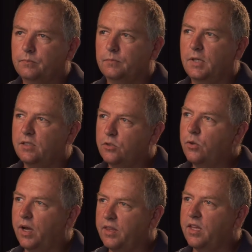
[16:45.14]
That's two
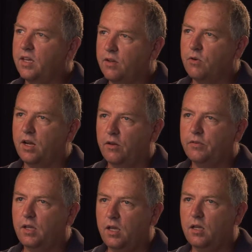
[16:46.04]
I can think of right off
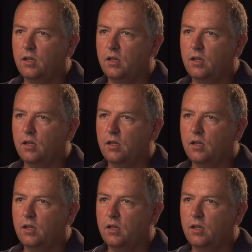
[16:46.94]
the hand.